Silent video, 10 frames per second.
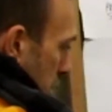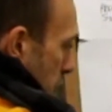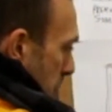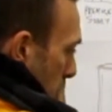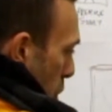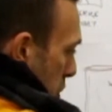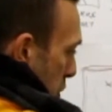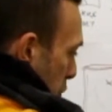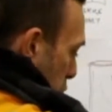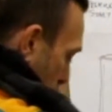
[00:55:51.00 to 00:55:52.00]
in the middle,
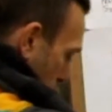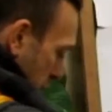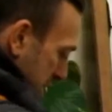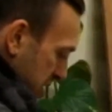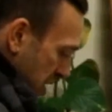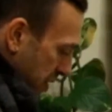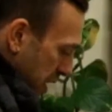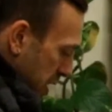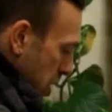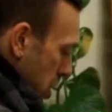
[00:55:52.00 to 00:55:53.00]
the different degrees of
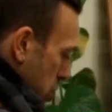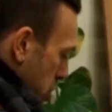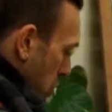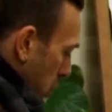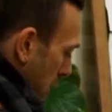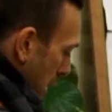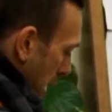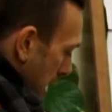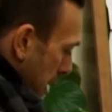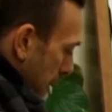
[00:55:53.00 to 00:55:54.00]
it. So
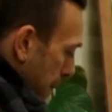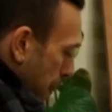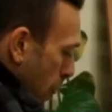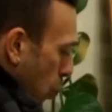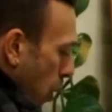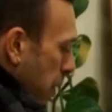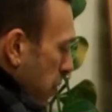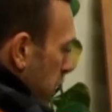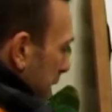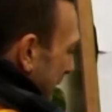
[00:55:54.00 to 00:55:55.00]
when
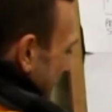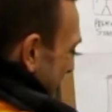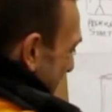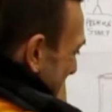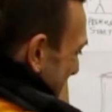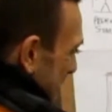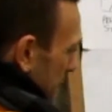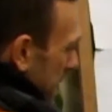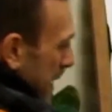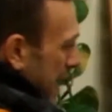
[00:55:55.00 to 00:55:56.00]
we relate it to
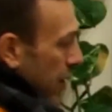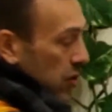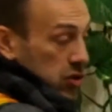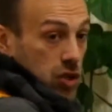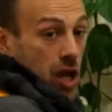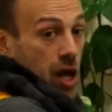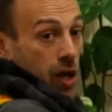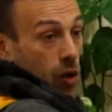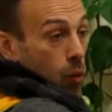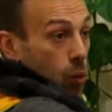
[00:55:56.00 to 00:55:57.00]
something else,
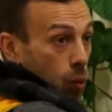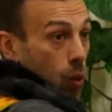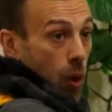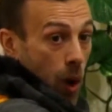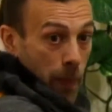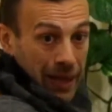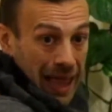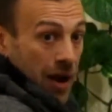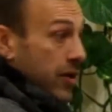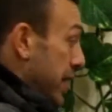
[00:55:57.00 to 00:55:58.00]
a
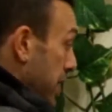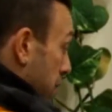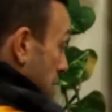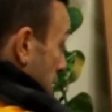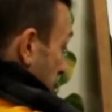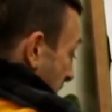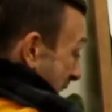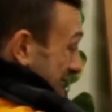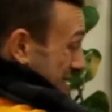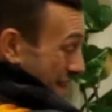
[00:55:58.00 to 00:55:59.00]
polarity,
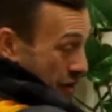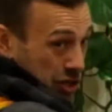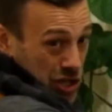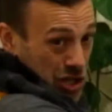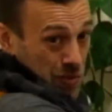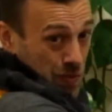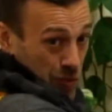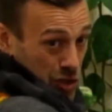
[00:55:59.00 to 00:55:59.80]
fast versus